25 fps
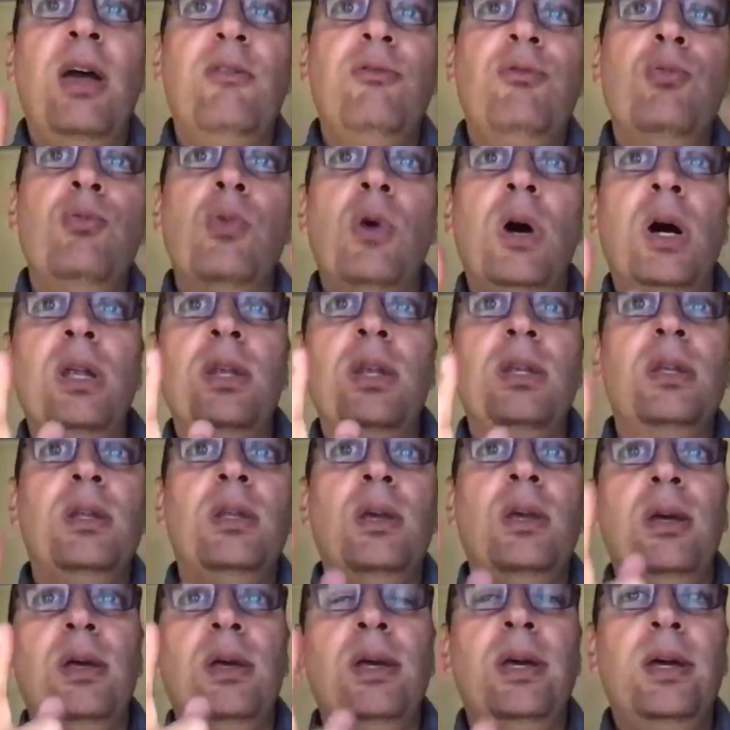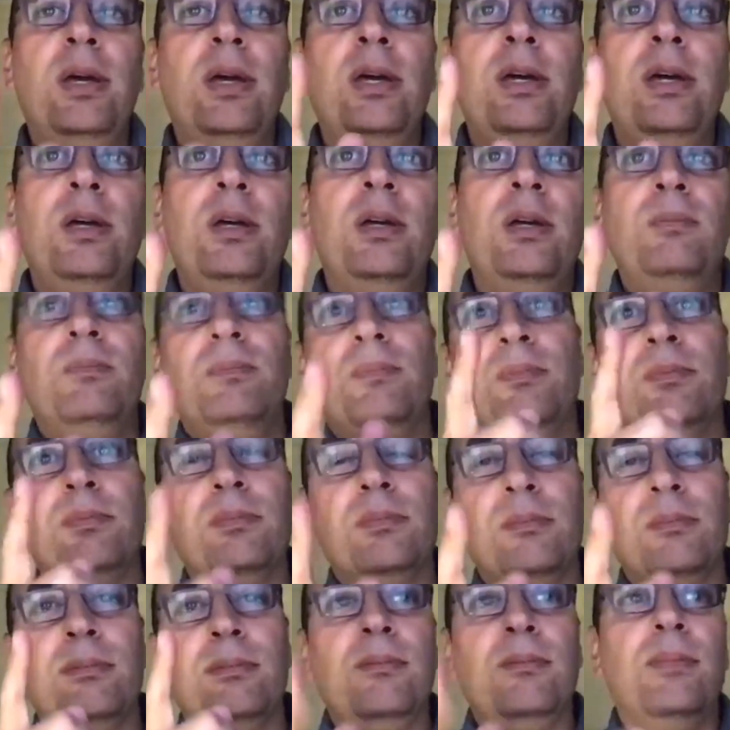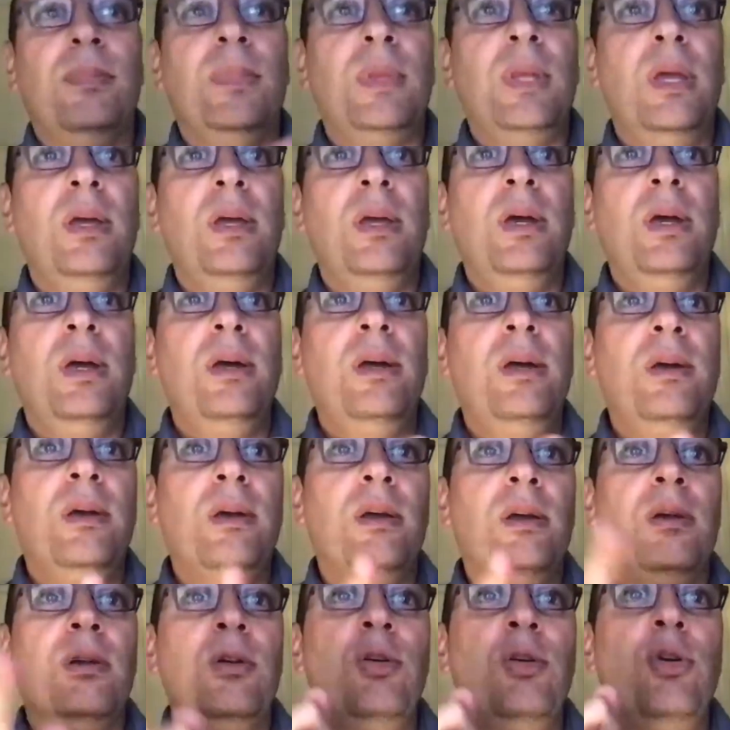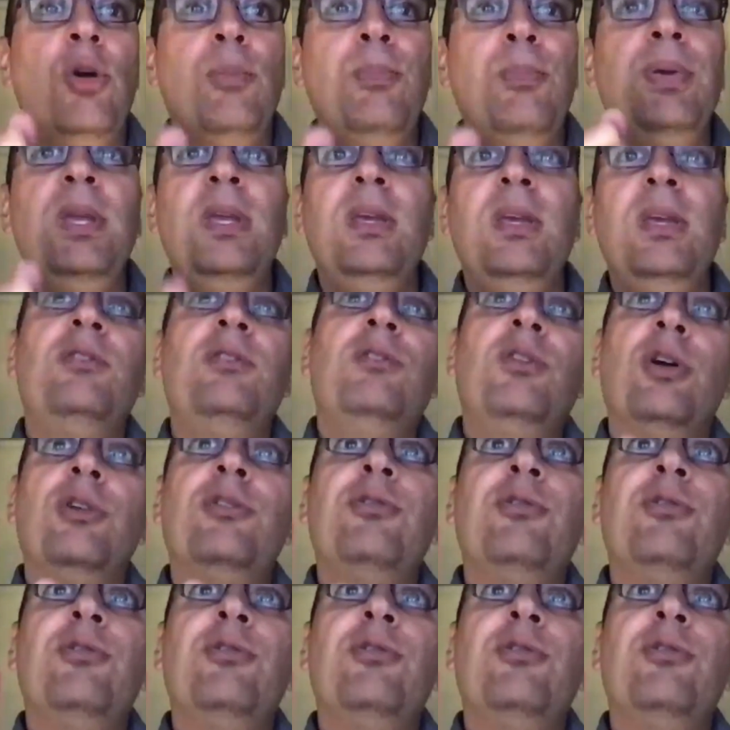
have one Um, uh, copy is not